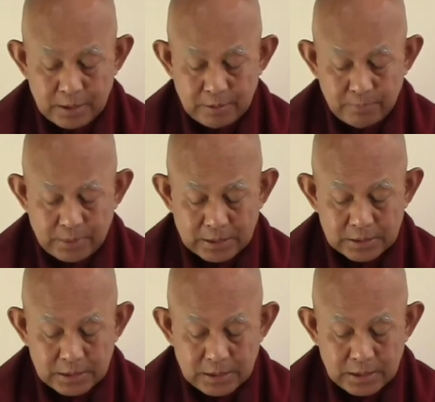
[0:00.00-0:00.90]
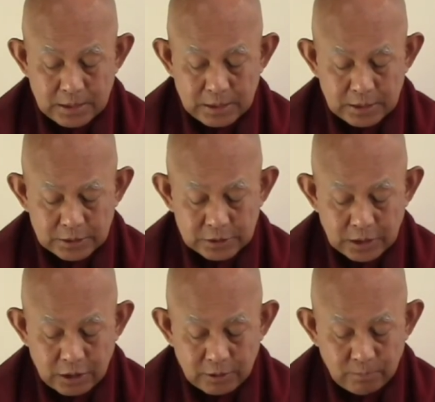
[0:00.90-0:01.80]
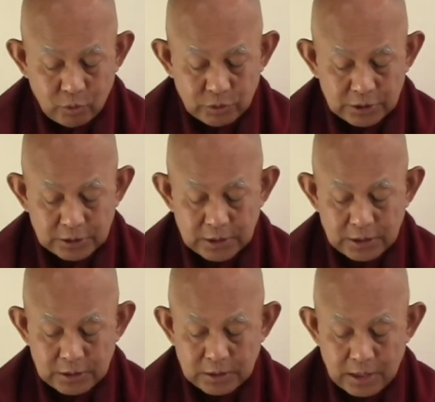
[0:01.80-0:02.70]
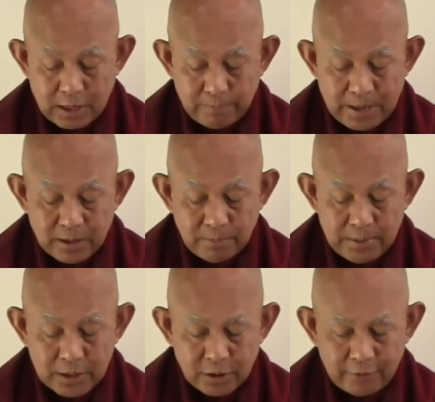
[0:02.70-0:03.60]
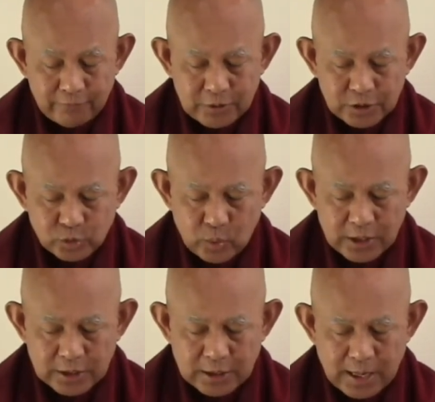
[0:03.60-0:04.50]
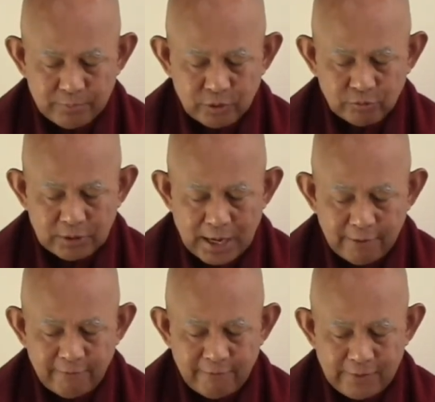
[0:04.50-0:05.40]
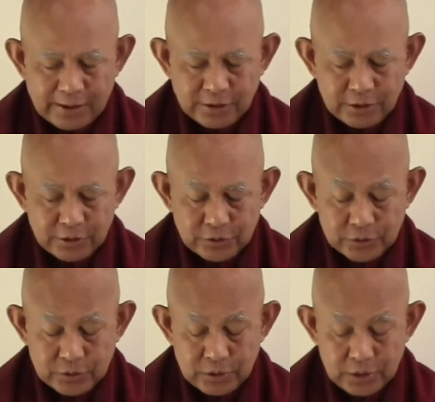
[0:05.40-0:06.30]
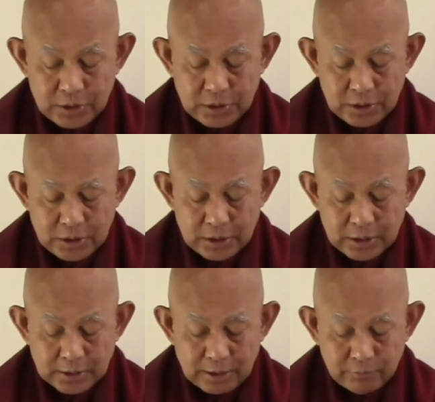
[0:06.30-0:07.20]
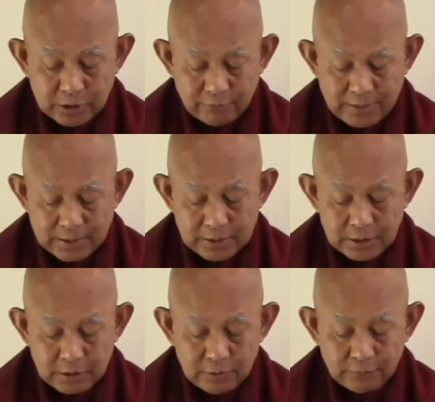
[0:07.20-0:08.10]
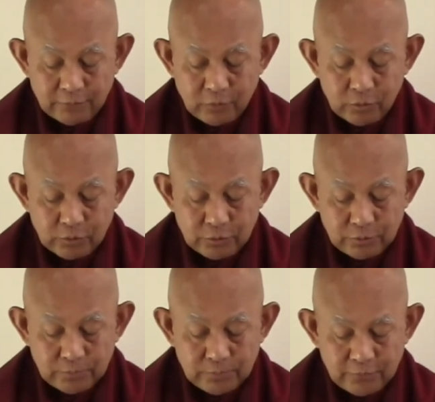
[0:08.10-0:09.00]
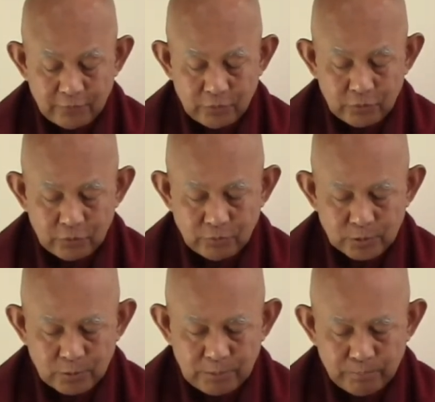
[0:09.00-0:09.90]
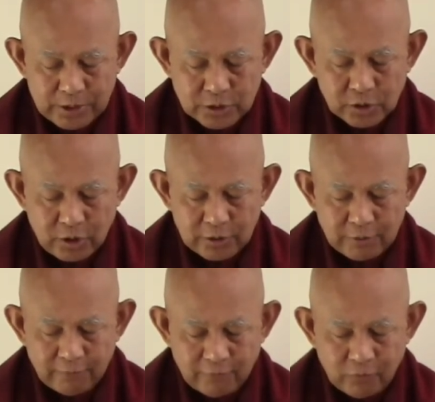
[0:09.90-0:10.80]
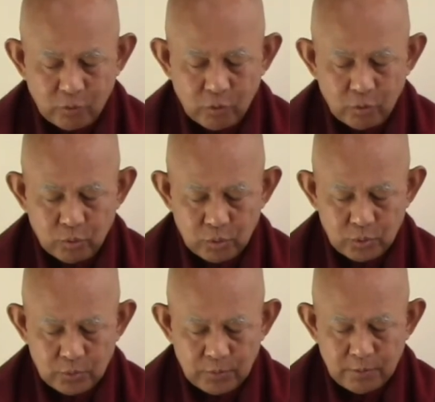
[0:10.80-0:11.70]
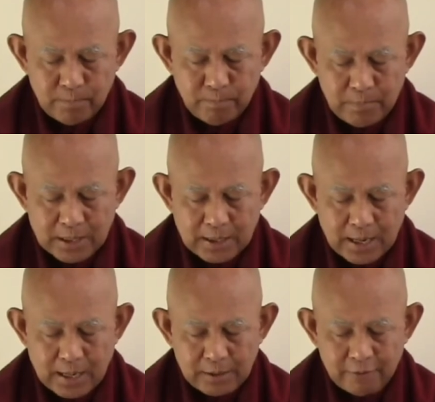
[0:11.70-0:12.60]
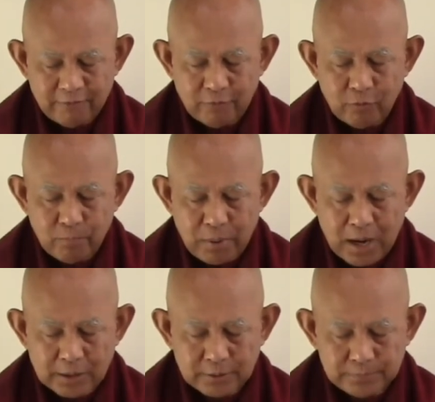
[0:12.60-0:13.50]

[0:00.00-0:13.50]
But it's a lot more detailed. Abandonment of is when it comes to 10 factors. It can be divided into 4 groups. 4 groups being based on the 4 mega, 4 path,